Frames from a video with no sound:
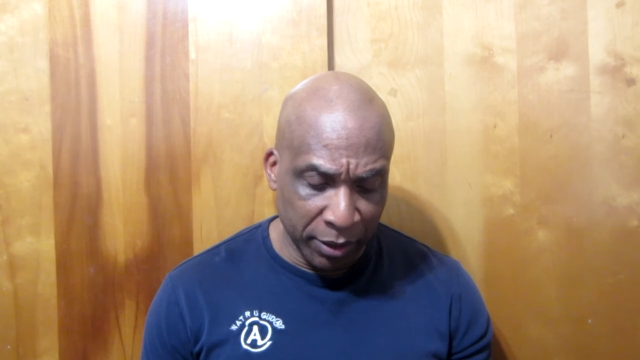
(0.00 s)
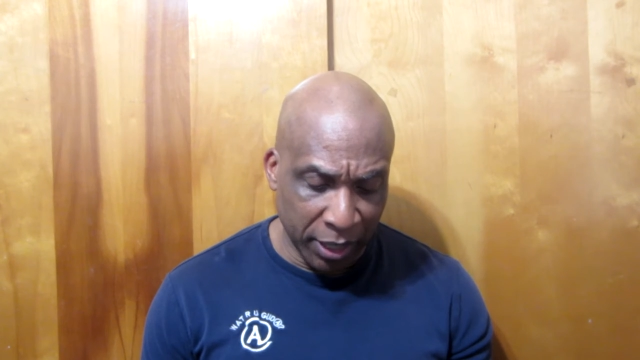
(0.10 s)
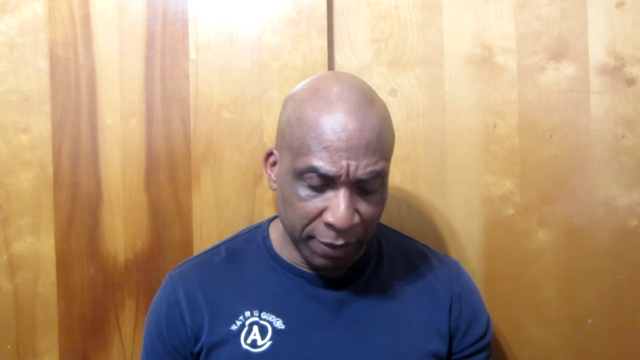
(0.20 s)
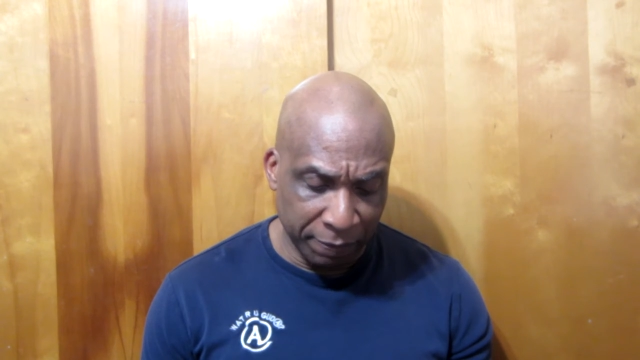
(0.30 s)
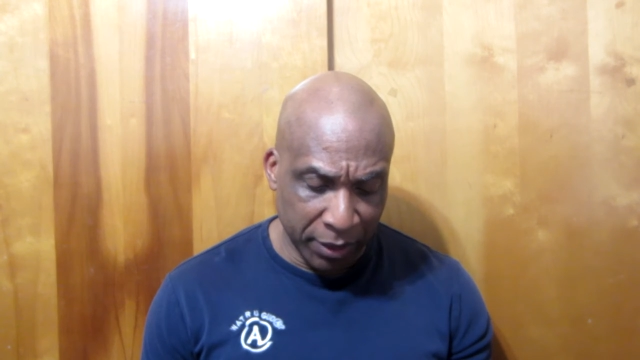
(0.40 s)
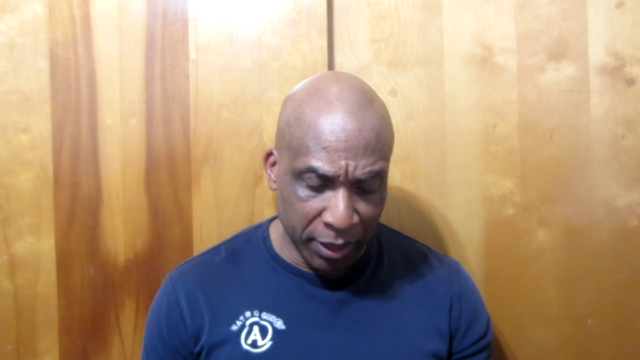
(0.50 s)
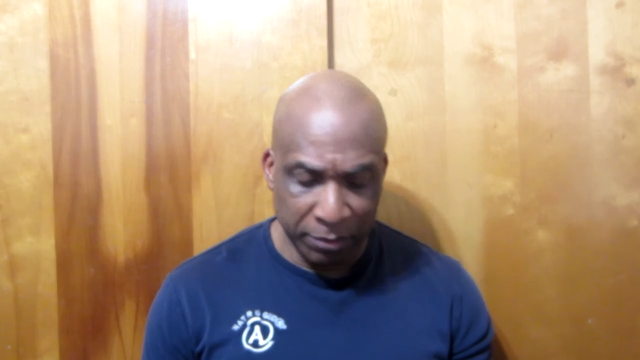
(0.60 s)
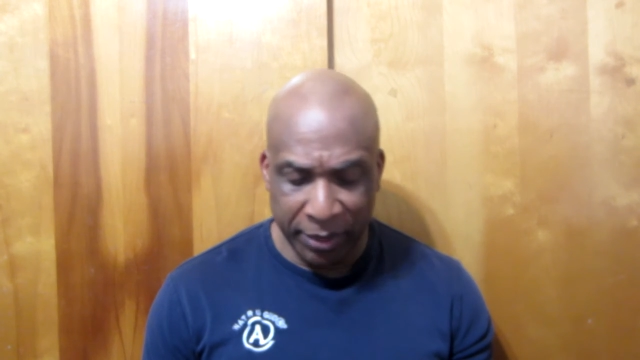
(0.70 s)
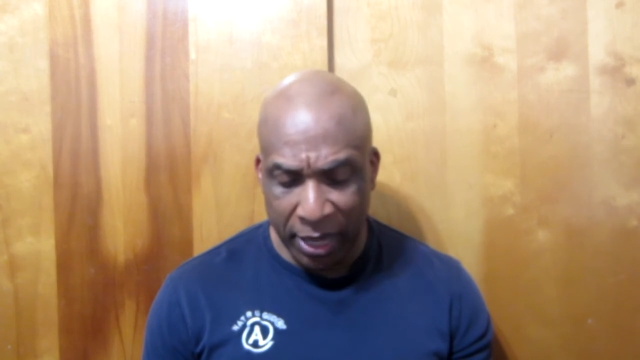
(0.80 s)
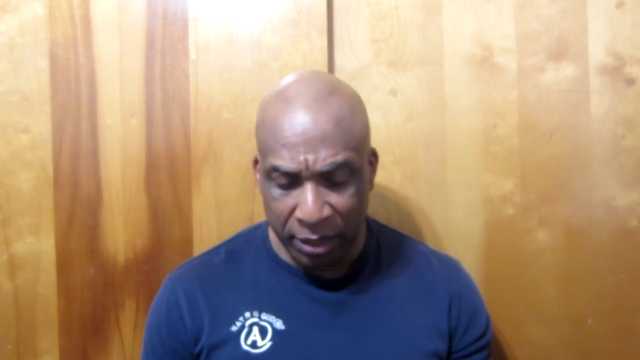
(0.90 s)
um,
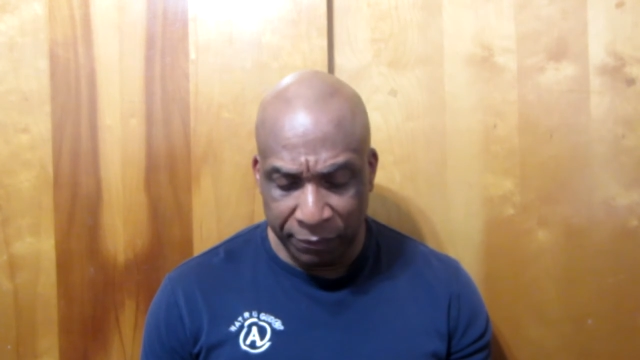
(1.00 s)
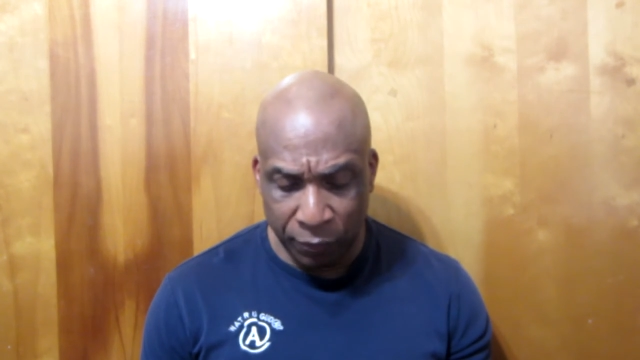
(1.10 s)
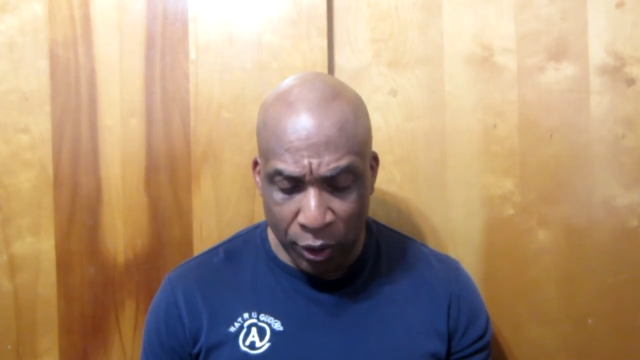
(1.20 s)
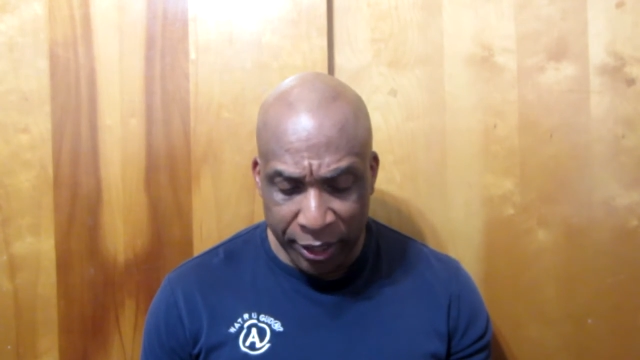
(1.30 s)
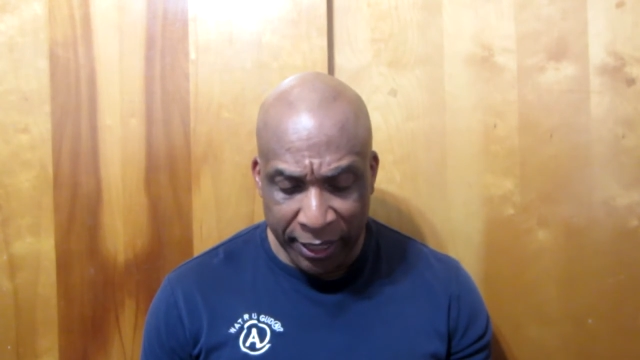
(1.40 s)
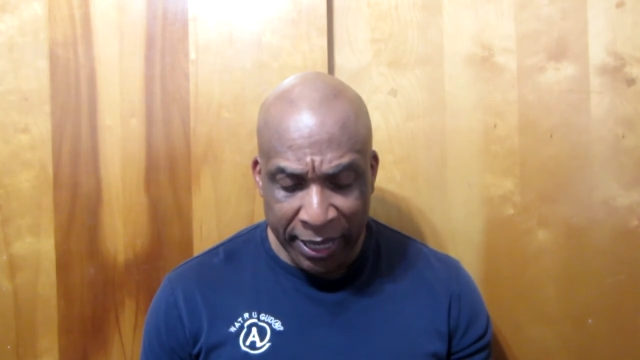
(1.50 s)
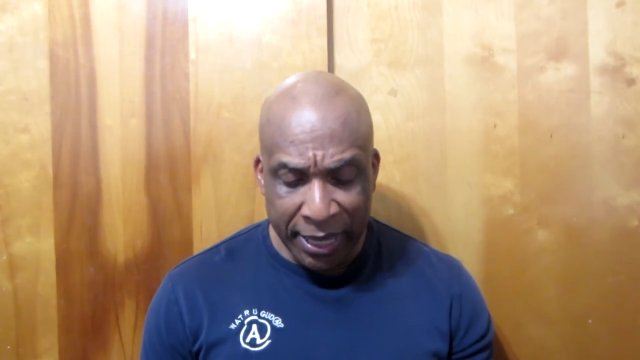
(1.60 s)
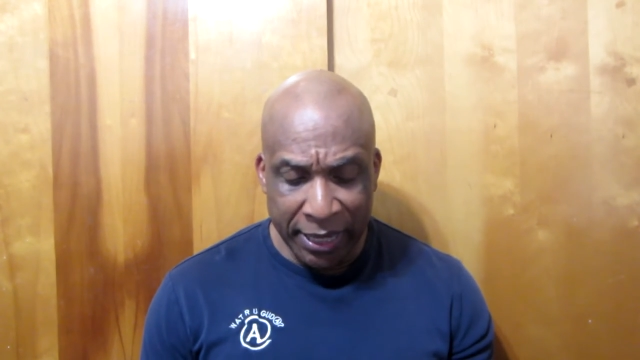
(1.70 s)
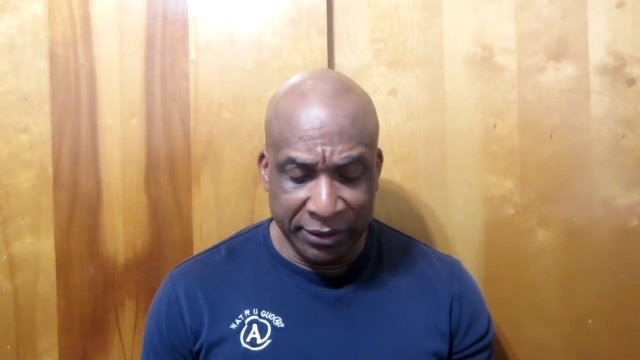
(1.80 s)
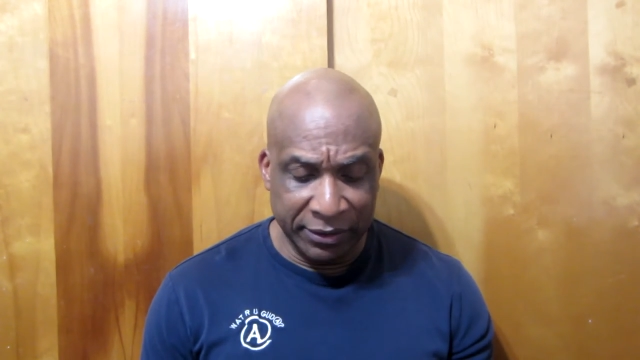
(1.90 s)
um California,
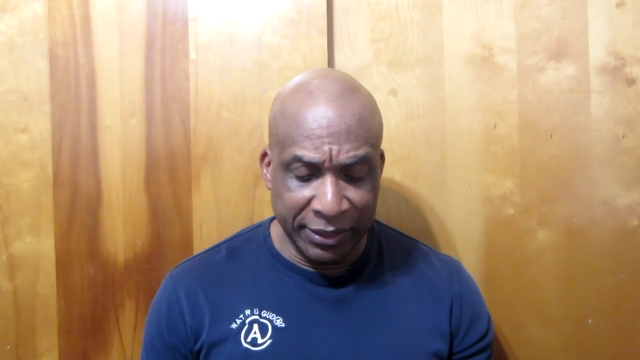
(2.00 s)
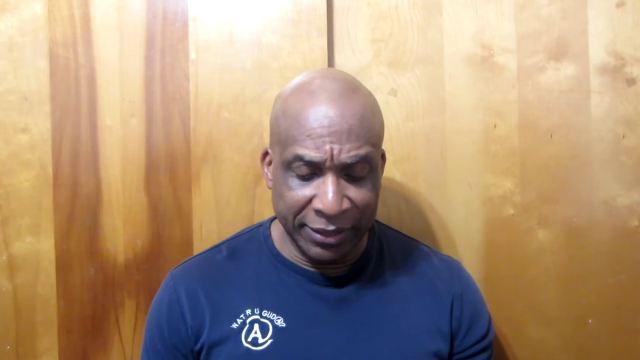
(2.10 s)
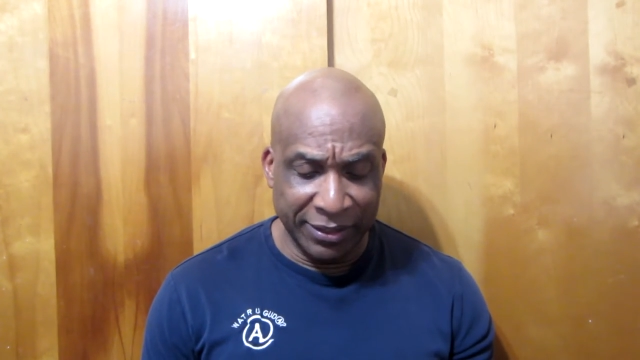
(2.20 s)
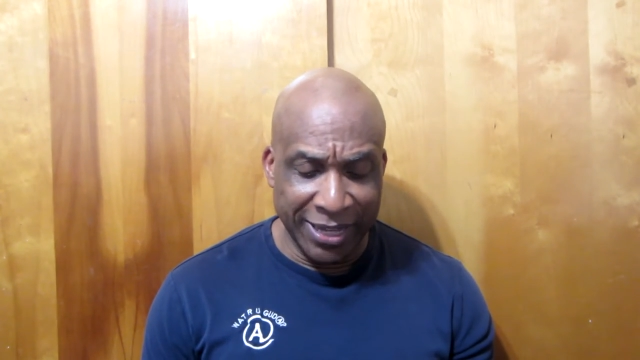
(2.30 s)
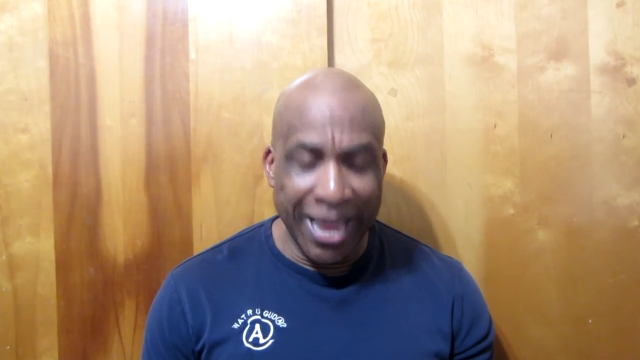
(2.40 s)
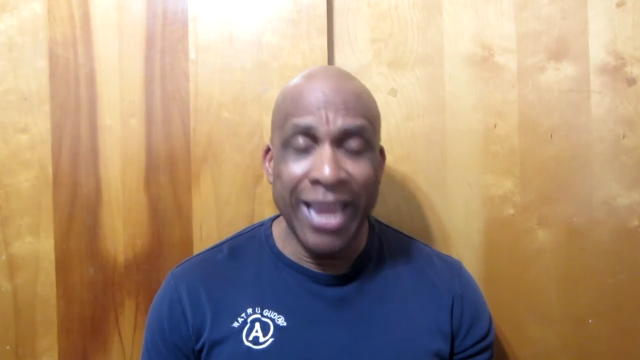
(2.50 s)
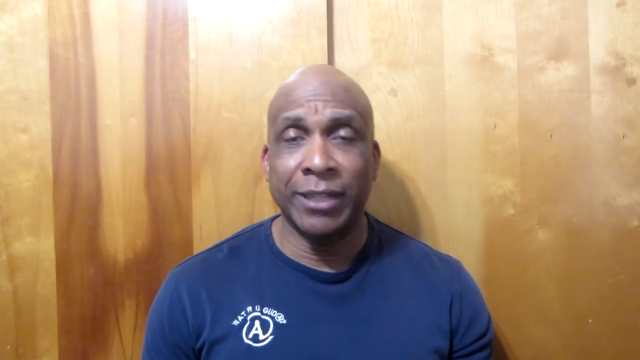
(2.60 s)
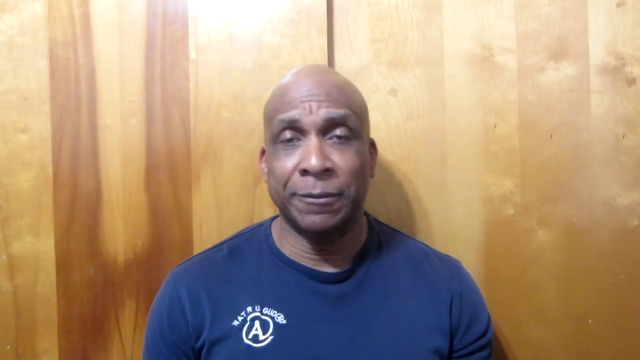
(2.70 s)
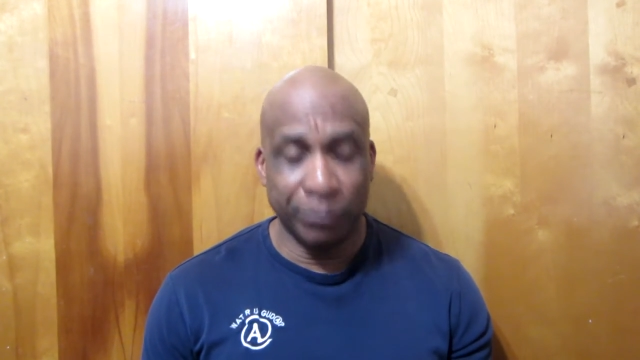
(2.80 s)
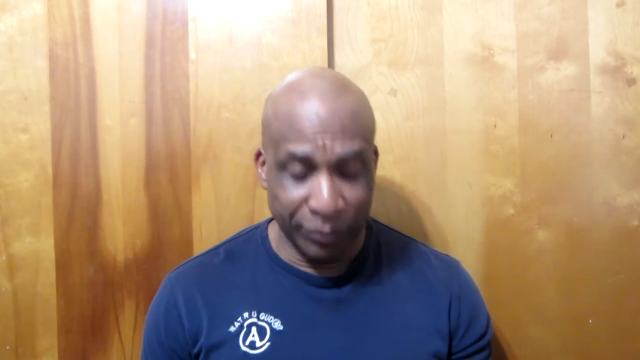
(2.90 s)
is 68.